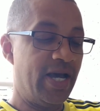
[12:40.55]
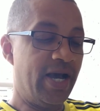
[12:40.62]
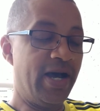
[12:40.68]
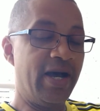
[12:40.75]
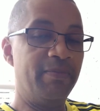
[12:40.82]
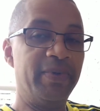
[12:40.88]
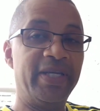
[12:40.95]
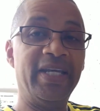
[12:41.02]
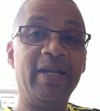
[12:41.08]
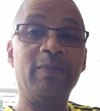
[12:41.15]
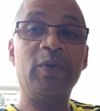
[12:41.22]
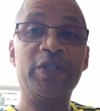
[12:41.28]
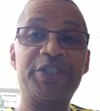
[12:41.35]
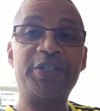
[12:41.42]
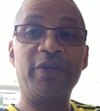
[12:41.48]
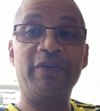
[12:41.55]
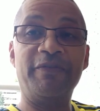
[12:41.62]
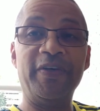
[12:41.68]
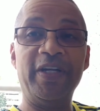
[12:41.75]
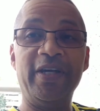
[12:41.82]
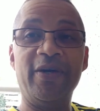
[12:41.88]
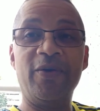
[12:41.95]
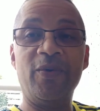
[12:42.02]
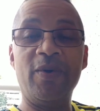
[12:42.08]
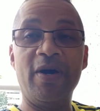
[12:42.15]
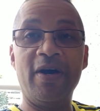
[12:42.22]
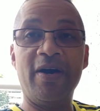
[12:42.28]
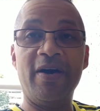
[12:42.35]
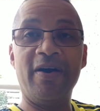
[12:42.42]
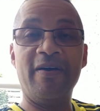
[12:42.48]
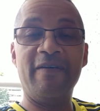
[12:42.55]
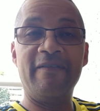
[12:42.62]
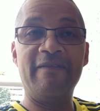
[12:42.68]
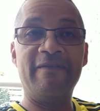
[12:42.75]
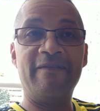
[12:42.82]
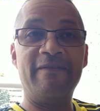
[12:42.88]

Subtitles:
Again, I'm going to show the video of